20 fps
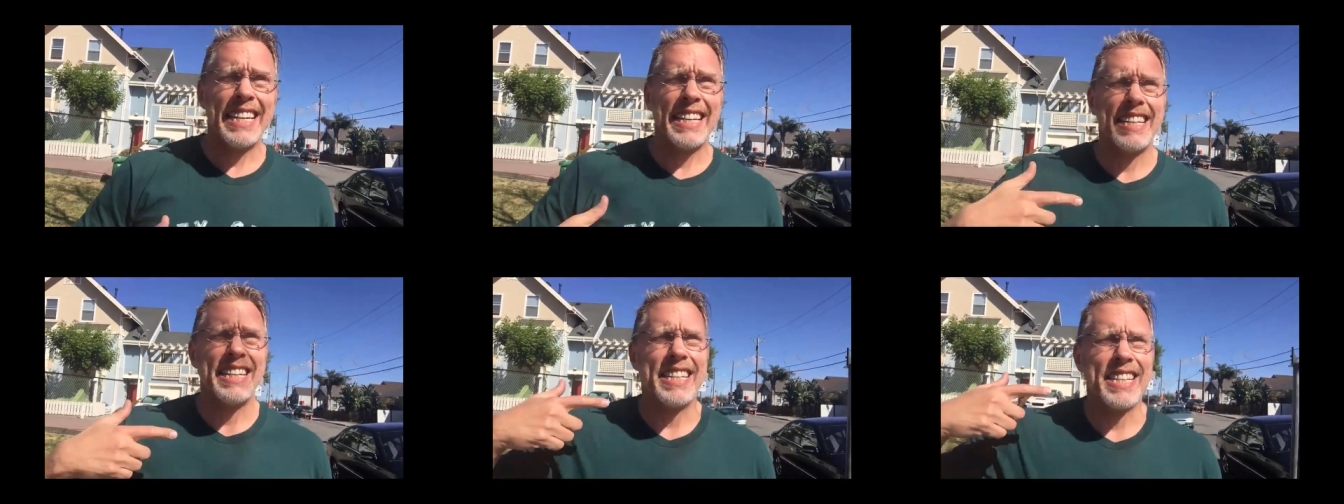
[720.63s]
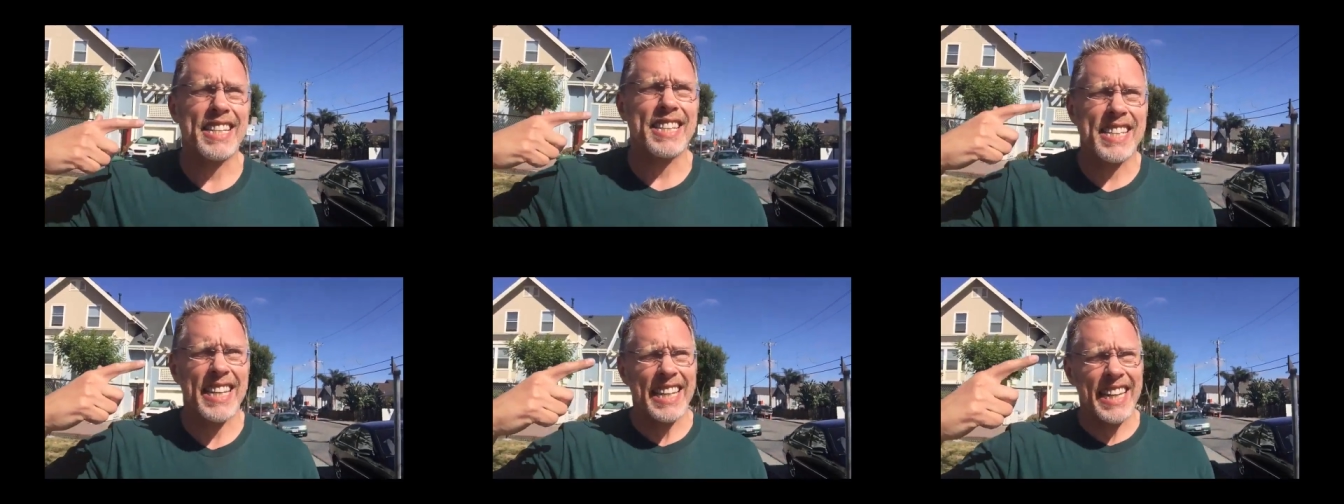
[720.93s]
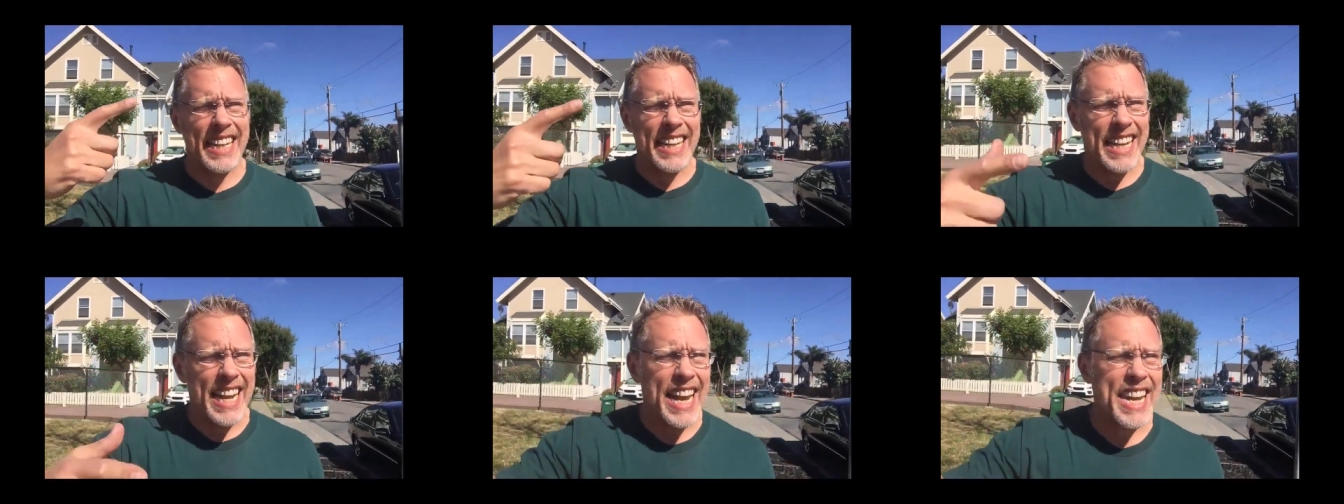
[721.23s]

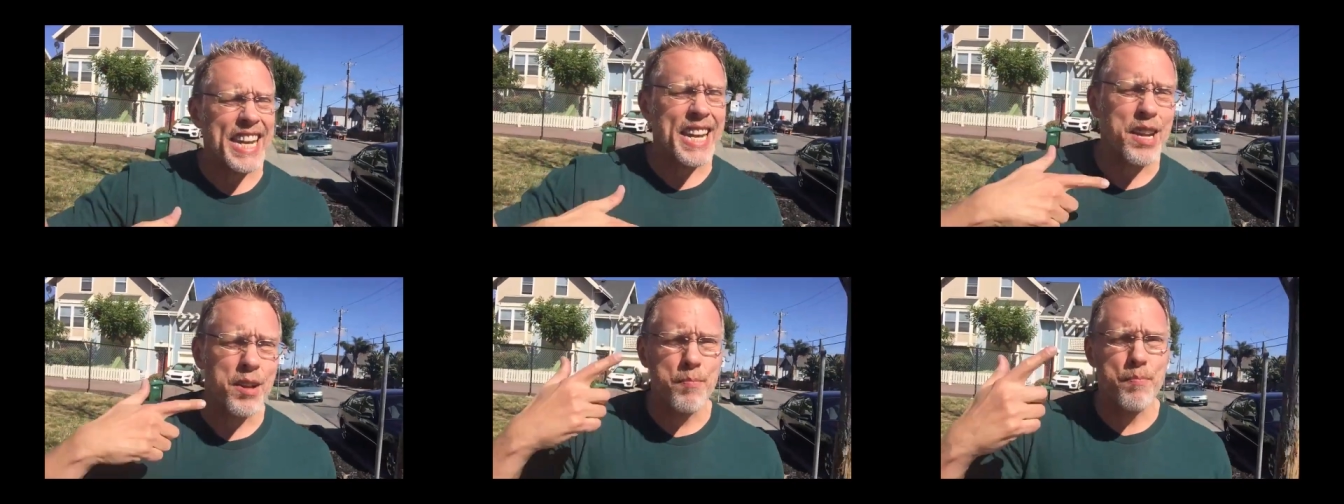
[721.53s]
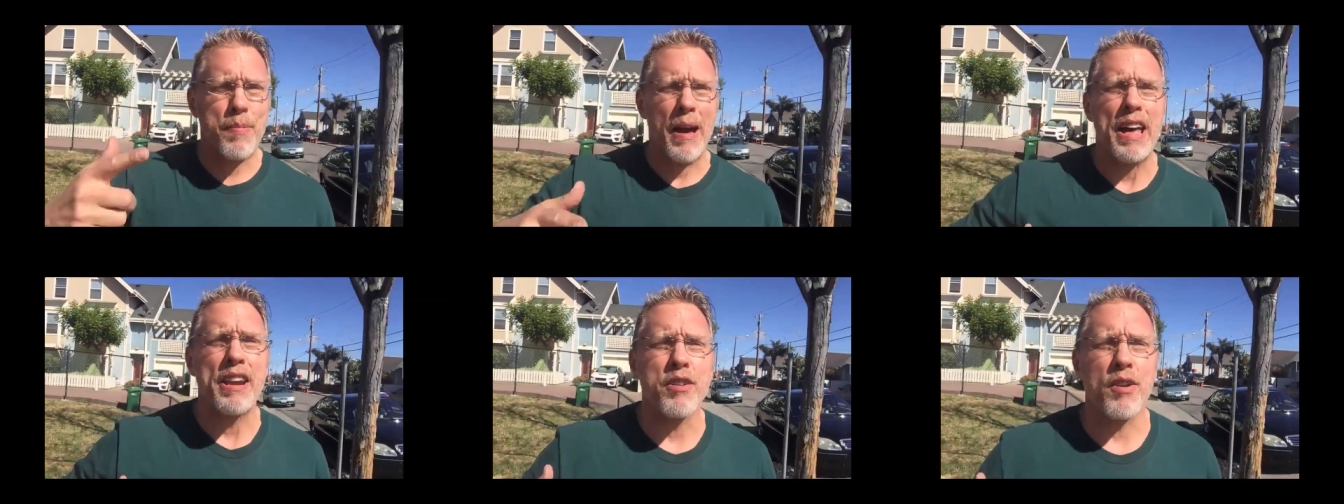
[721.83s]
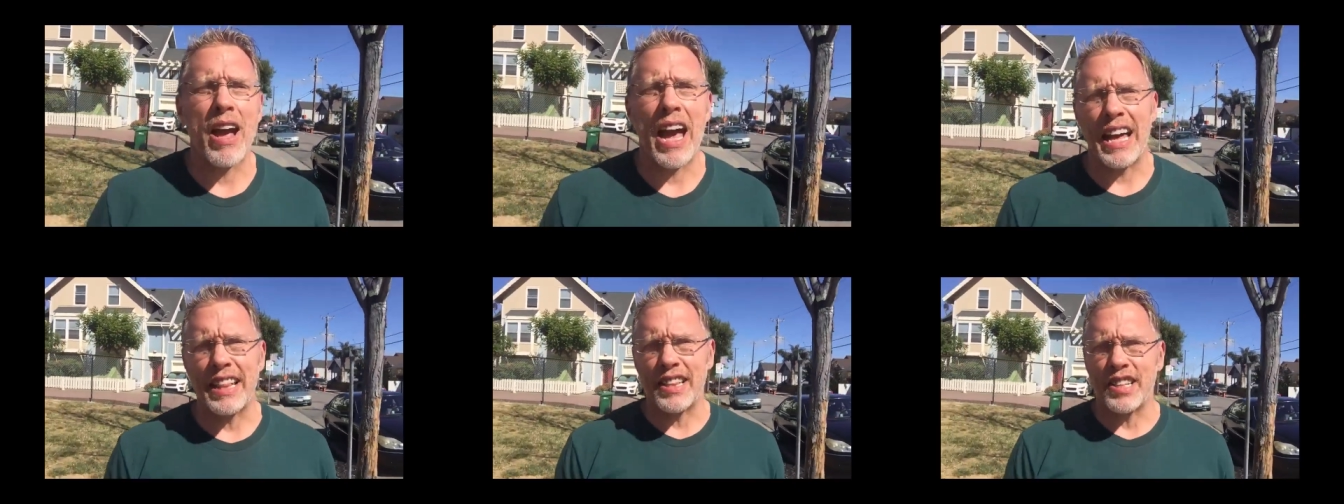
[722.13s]
is getting
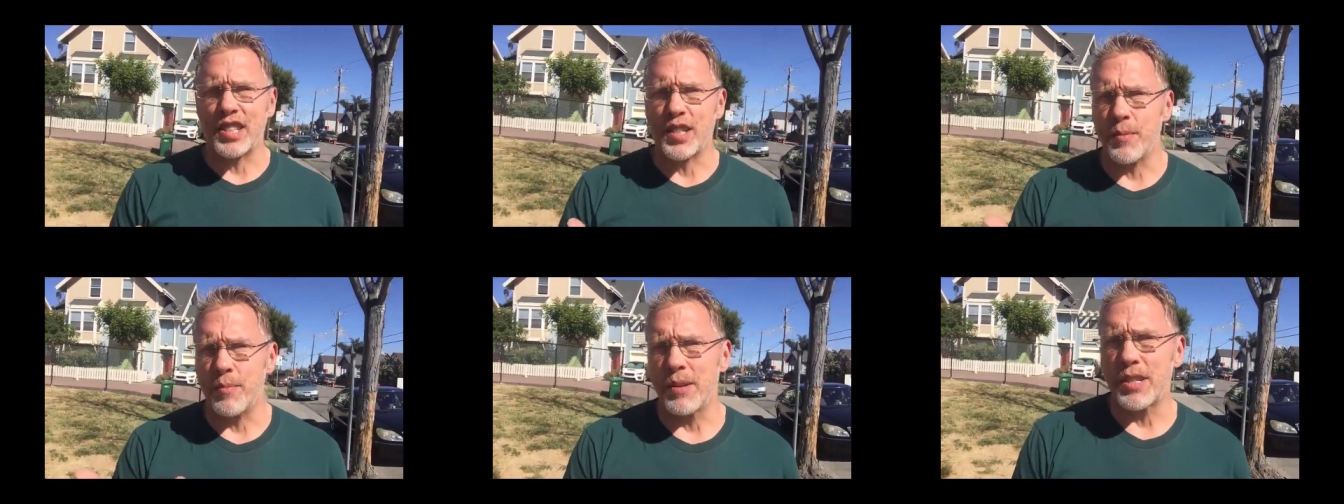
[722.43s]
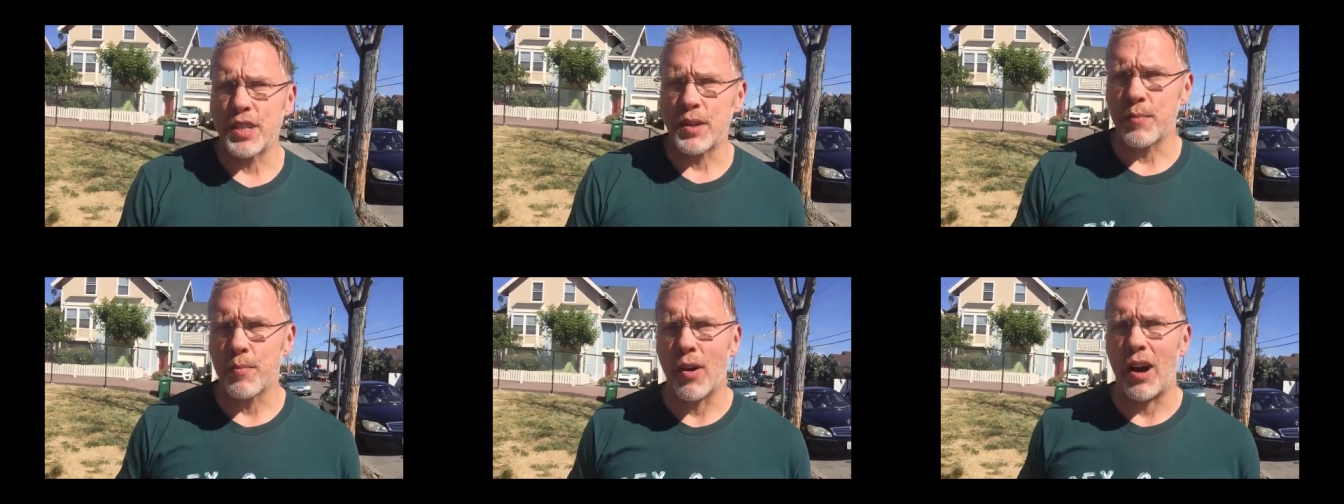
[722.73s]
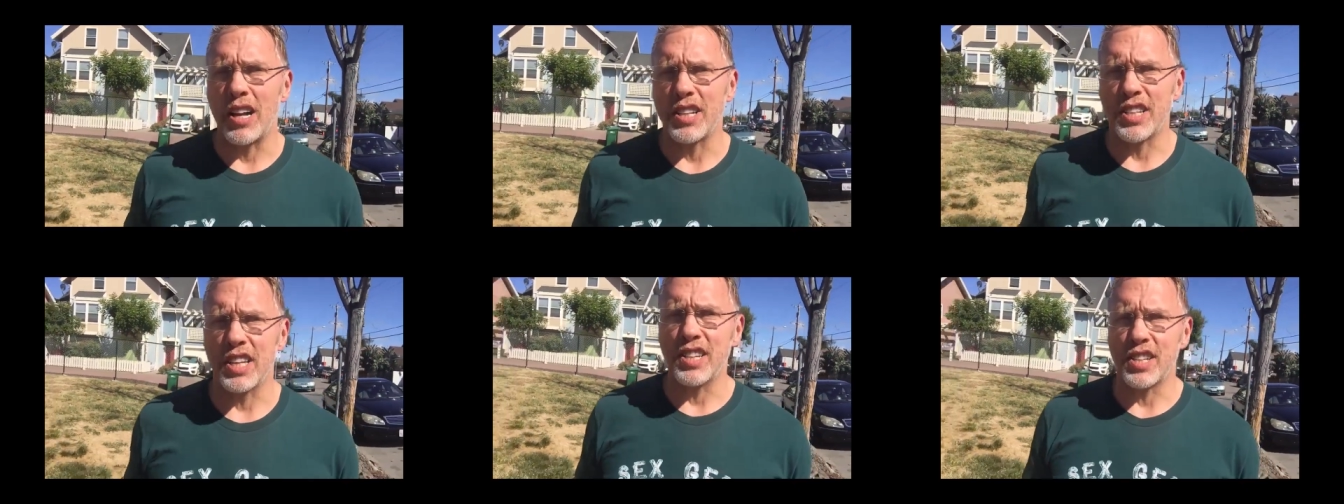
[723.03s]
better at the
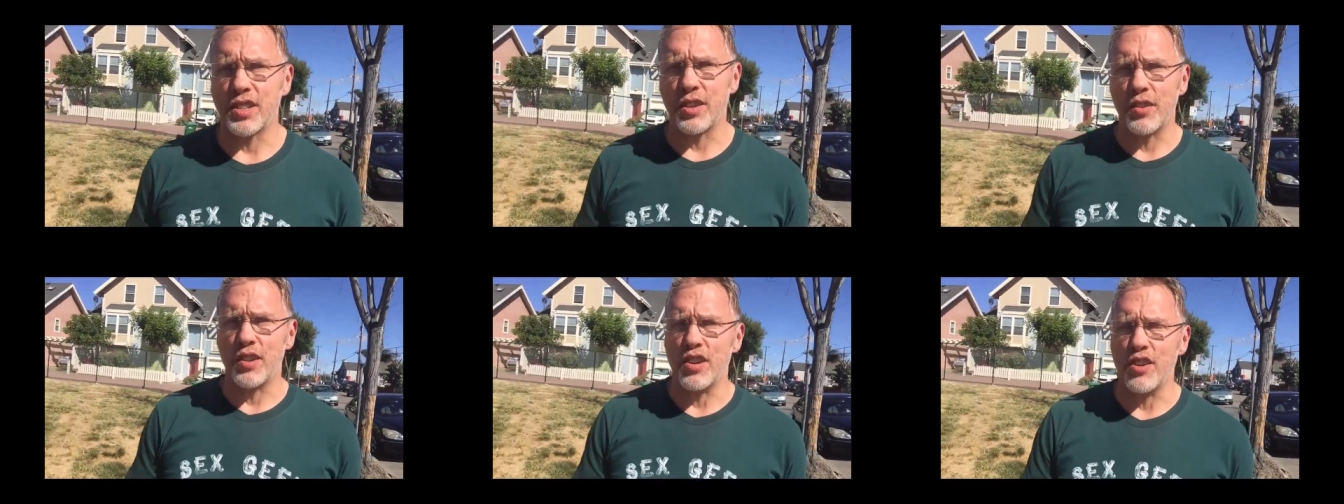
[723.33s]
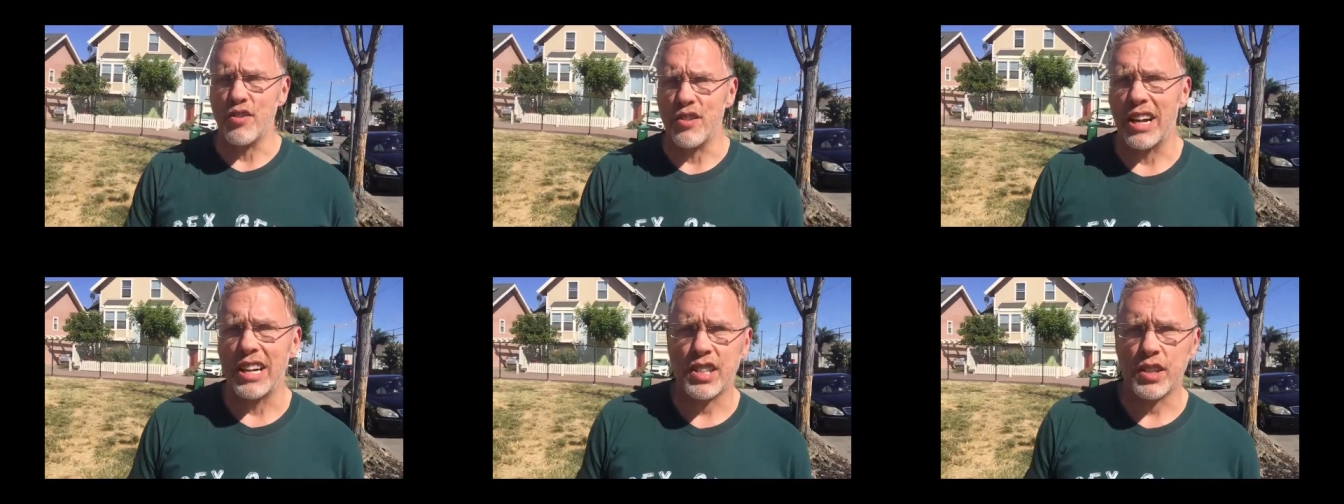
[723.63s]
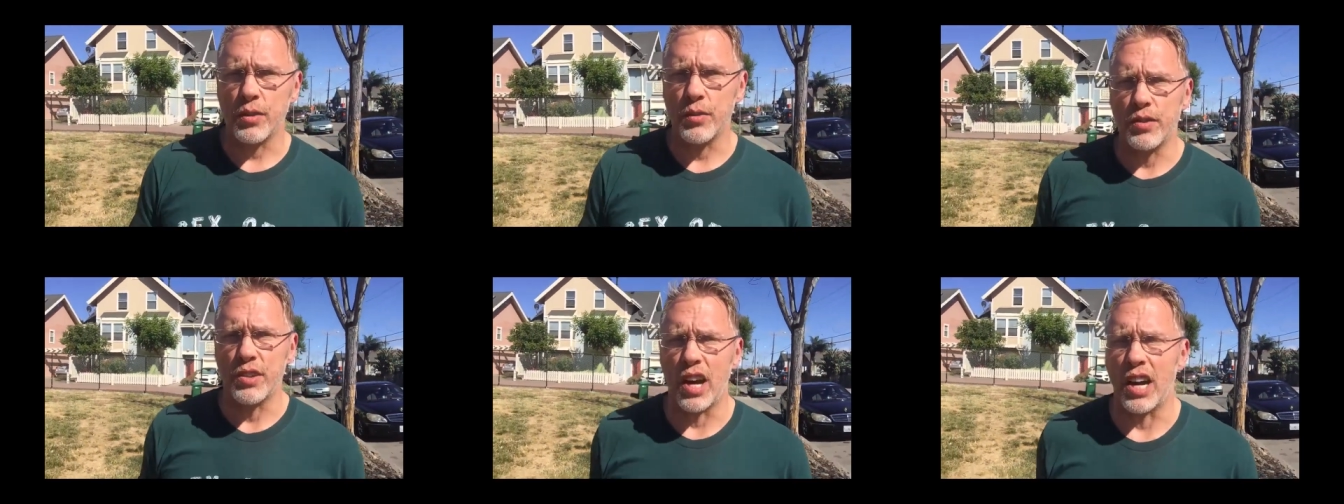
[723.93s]
submission process so that you're
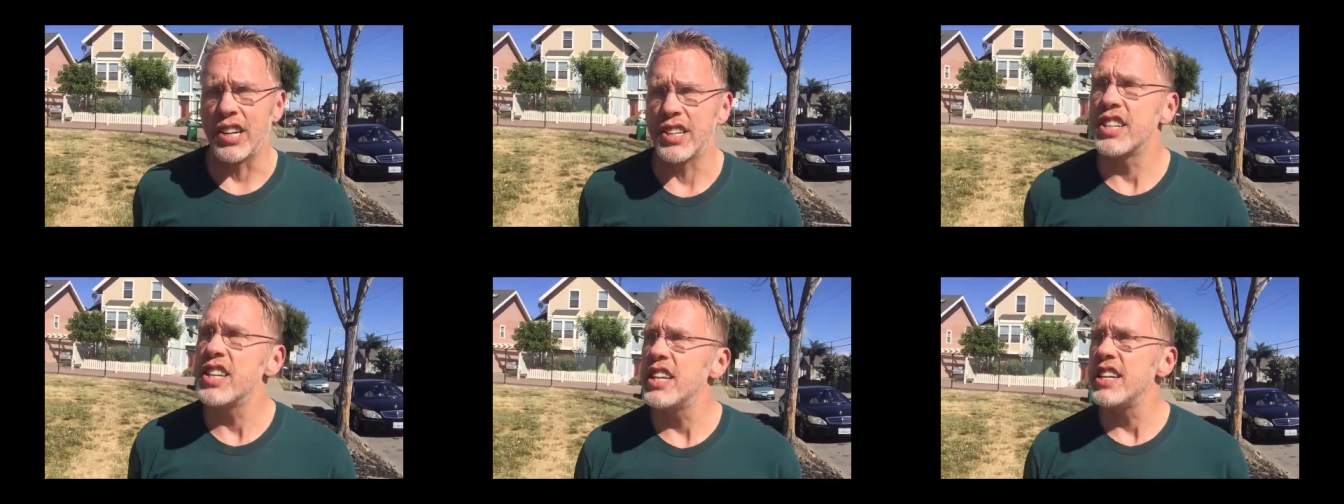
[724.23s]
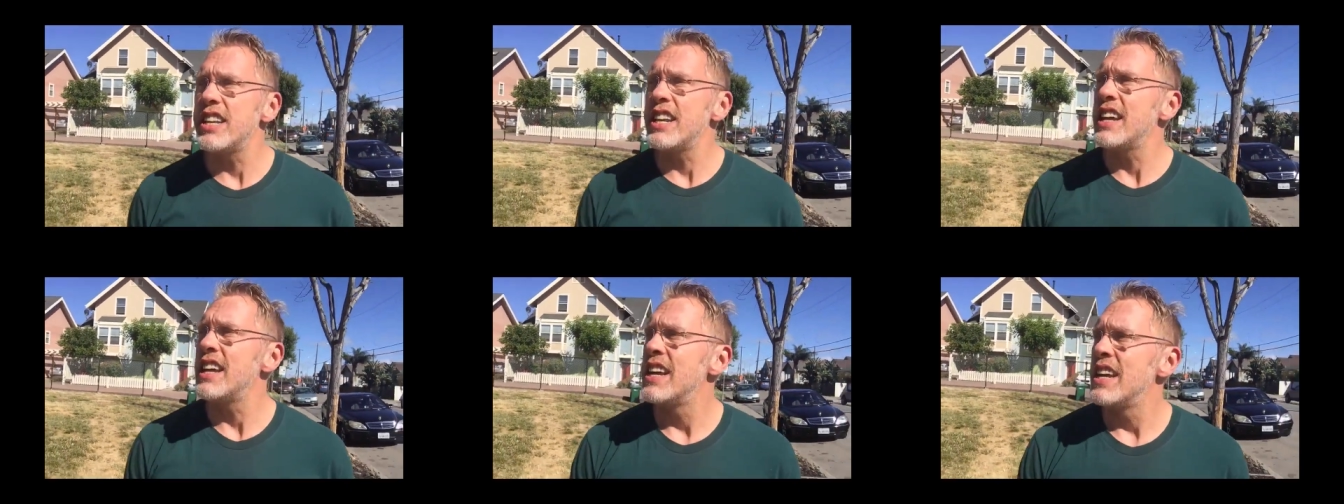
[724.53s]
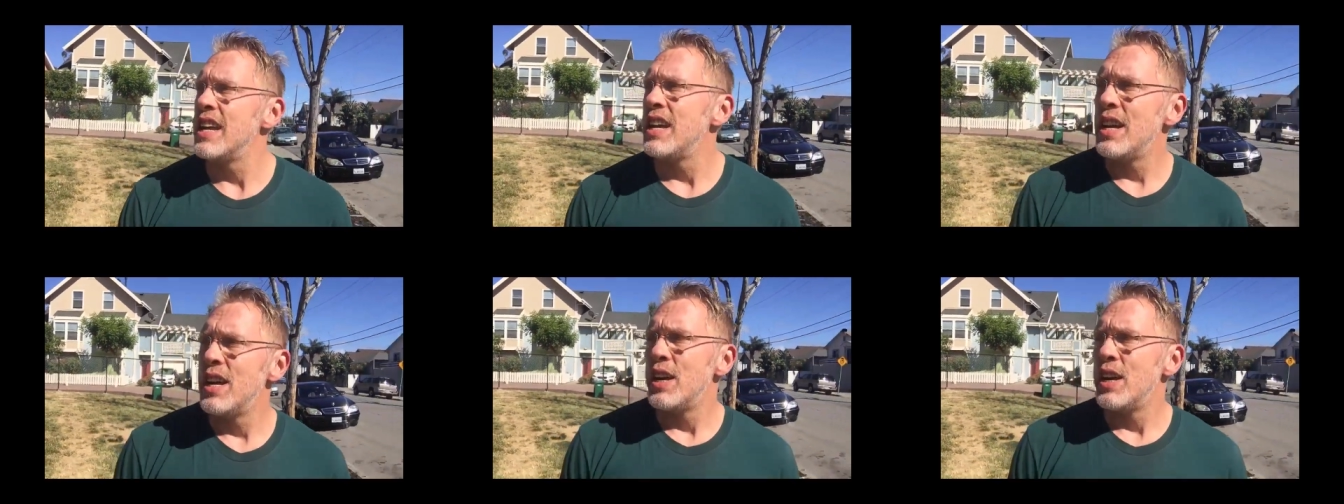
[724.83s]
not so daunted